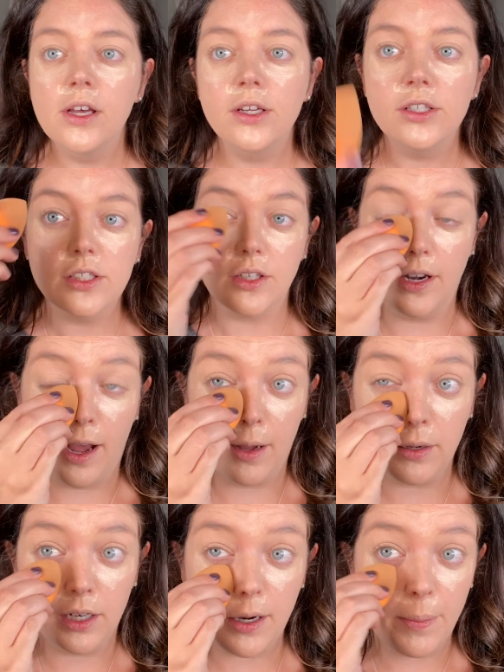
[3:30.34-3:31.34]
So now
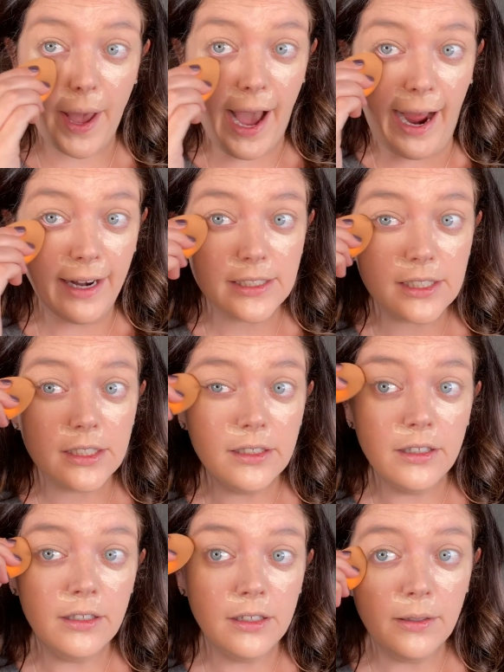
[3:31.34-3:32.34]
I'm gonna pat
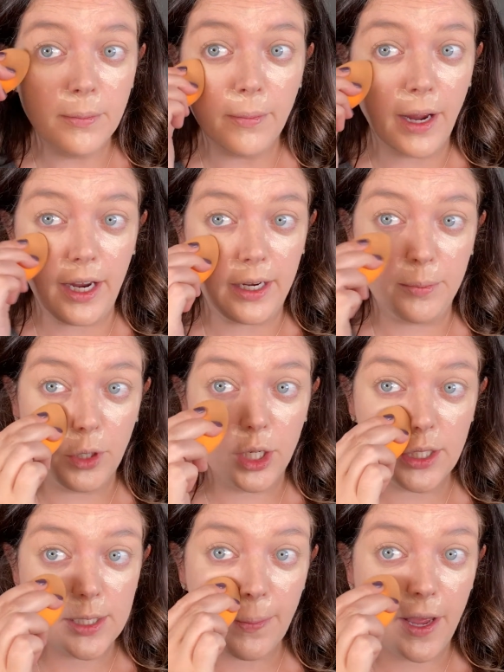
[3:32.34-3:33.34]
my
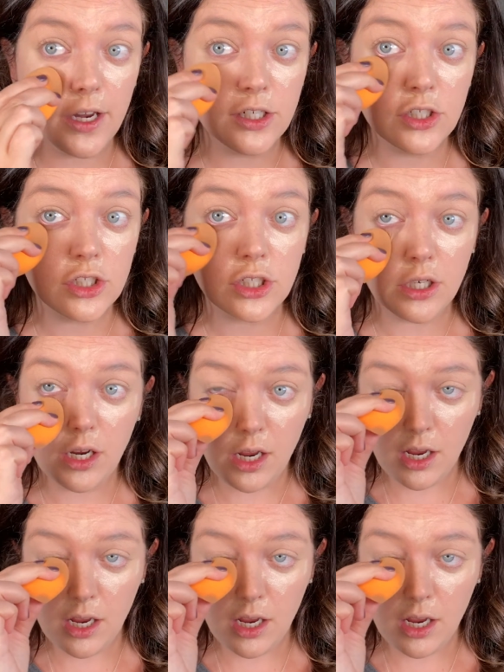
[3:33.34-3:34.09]
beauty sponge.